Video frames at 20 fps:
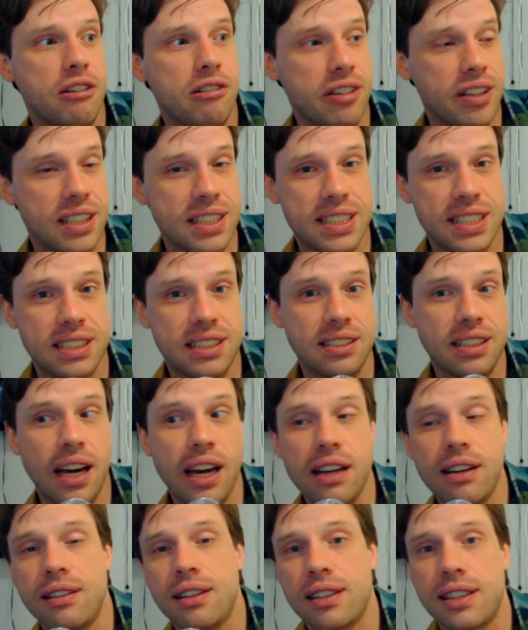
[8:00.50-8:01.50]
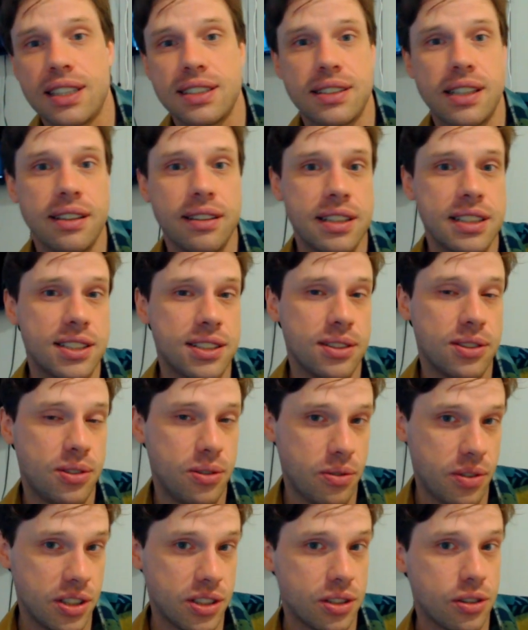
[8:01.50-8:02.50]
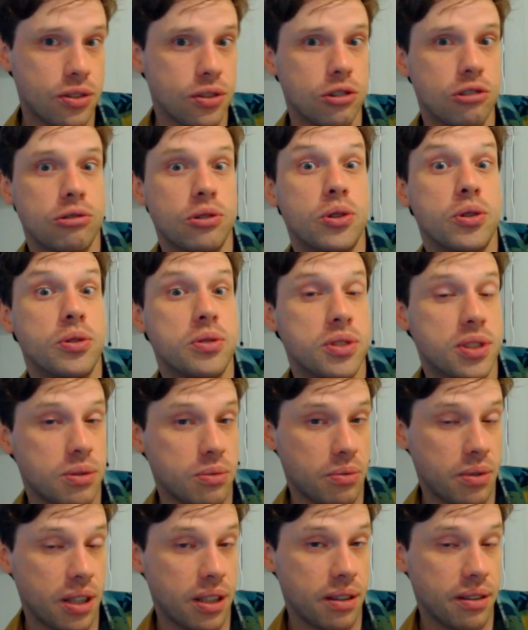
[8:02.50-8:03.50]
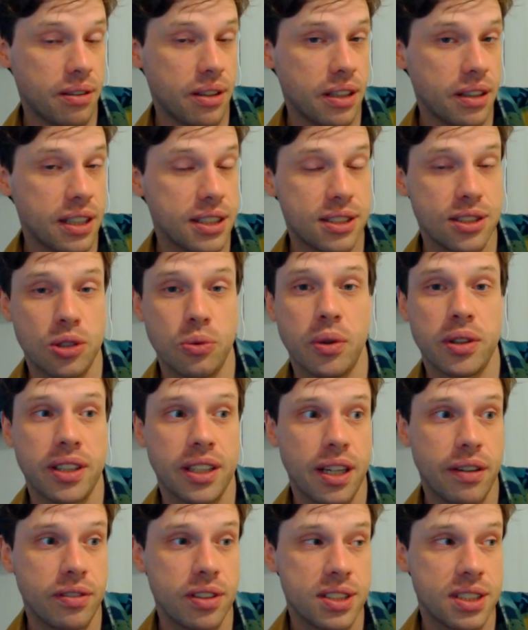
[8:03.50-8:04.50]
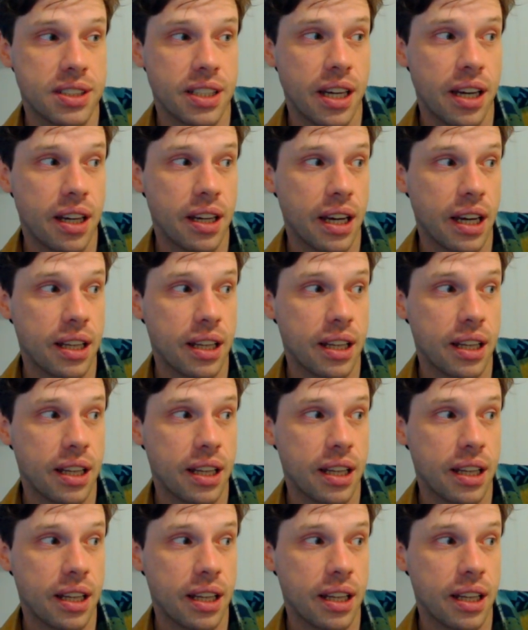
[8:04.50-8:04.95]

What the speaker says: in this cycle because they listen to these gurus and they listen to what they have to say,